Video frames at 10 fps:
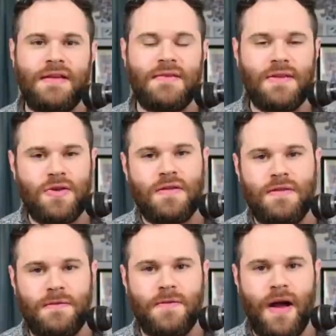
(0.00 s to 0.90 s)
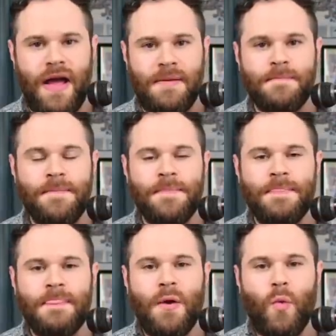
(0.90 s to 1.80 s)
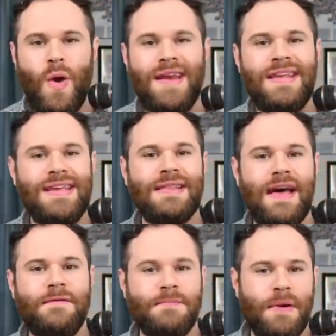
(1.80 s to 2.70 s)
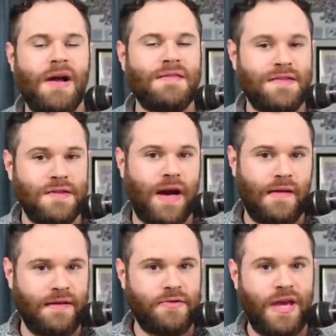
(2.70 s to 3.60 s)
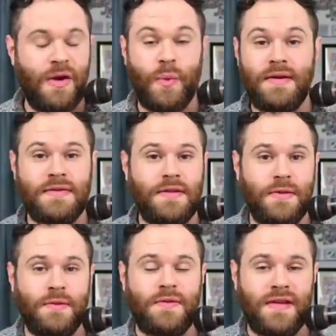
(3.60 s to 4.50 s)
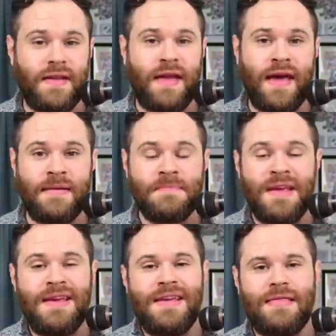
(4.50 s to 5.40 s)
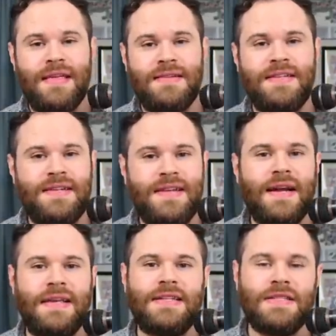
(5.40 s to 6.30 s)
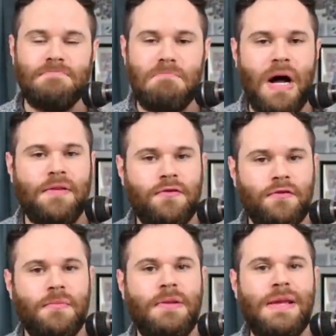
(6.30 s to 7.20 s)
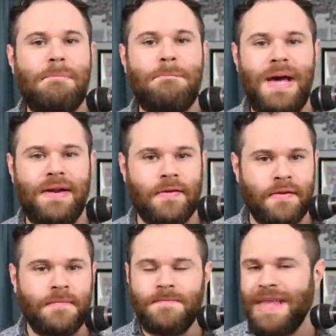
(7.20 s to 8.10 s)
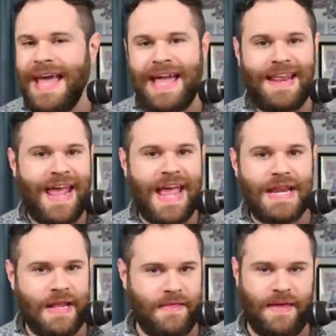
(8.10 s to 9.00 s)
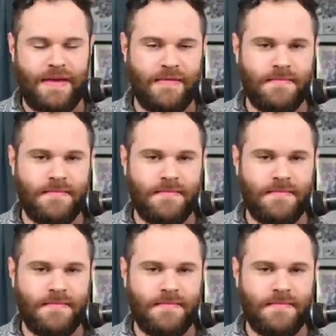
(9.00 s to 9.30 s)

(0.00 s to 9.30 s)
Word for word: is that Justin Frye, when he left Boston College and went to UCLA, they did not get demonstrably better at anything.